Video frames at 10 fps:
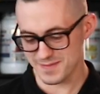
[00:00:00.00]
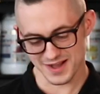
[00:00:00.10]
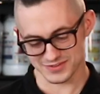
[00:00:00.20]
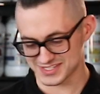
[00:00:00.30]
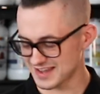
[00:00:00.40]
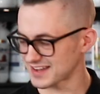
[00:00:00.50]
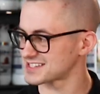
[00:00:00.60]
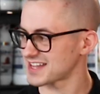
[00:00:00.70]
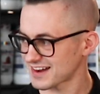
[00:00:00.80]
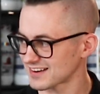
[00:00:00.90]
amounts. Yeah,
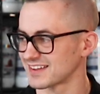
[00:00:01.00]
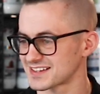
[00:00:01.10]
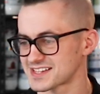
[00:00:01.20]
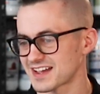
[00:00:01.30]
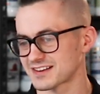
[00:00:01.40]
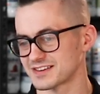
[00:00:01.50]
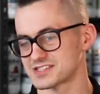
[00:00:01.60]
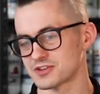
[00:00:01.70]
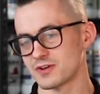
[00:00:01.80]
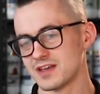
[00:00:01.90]
exactly. Yeah.
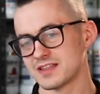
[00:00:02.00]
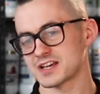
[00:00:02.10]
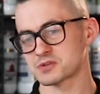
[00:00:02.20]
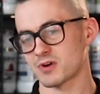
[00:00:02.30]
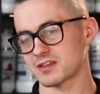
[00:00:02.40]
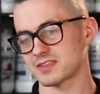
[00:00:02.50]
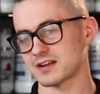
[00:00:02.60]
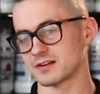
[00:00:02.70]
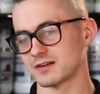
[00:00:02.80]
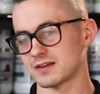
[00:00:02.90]
So that's where I think
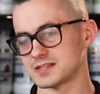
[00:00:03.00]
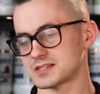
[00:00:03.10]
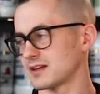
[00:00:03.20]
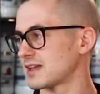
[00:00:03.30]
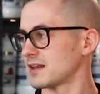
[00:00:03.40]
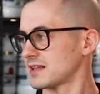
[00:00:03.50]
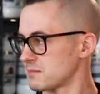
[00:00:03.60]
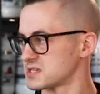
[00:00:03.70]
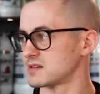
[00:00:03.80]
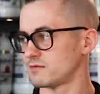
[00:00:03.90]
it's, again, that
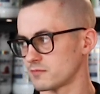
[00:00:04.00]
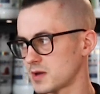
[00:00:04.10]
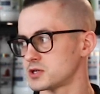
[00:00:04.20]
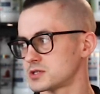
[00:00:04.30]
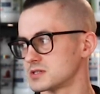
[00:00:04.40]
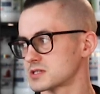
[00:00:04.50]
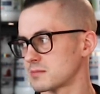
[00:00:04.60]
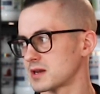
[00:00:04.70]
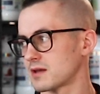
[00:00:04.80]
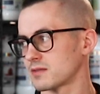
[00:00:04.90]
misinformation's
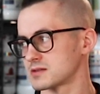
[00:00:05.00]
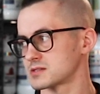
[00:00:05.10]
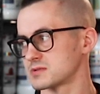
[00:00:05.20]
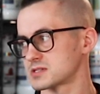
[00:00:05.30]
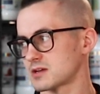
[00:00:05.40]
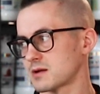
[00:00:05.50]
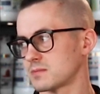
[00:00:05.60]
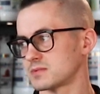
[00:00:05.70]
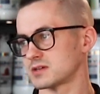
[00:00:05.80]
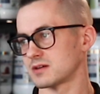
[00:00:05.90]
coming out there. So it's
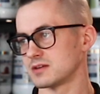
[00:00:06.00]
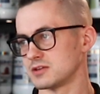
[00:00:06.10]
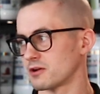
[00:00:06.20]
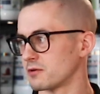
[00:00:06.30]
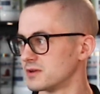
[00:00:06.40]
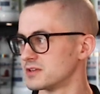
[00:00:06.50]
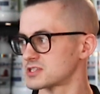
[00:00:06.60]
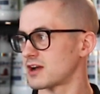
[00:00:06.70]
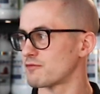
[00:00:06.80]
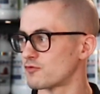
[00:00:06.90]
time to,
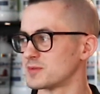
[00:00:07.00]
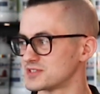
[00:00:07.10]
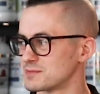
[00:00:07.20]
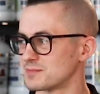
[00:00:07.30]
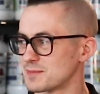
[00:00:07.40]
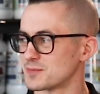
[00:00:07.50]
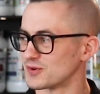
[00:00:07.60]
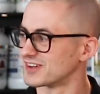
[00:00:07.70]
start informing some people.